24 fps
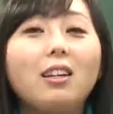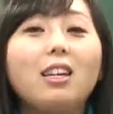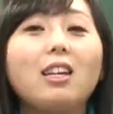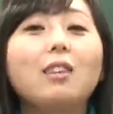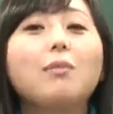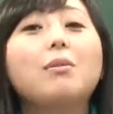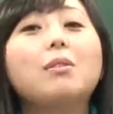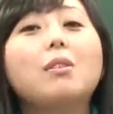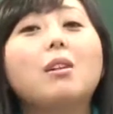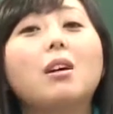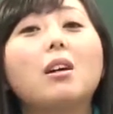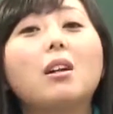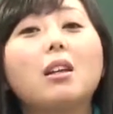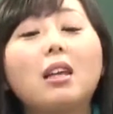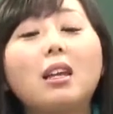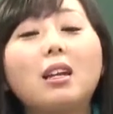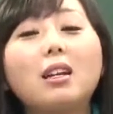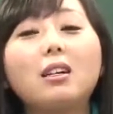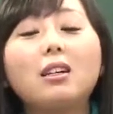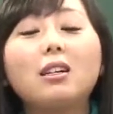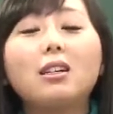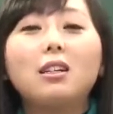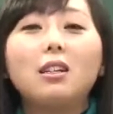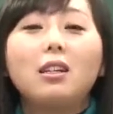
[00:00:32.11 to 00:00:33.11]
even a
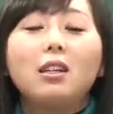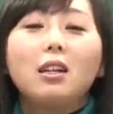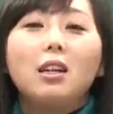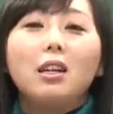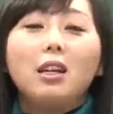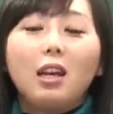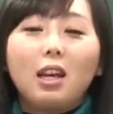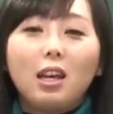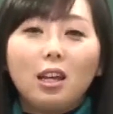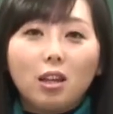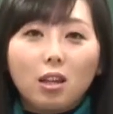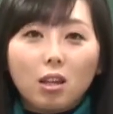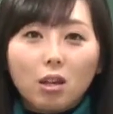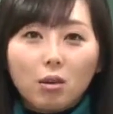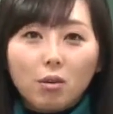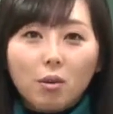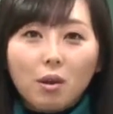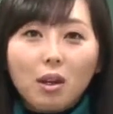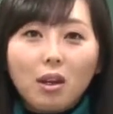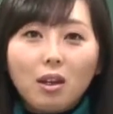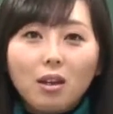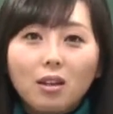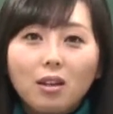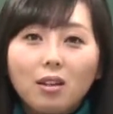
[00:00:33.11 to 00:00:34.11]
little in
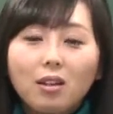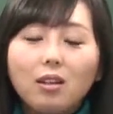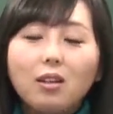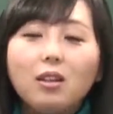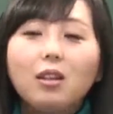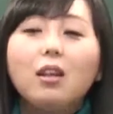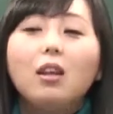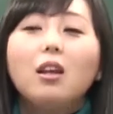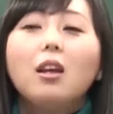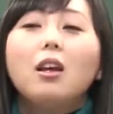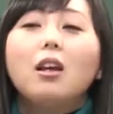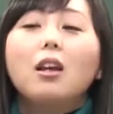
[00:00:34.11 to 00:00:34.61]
Korean,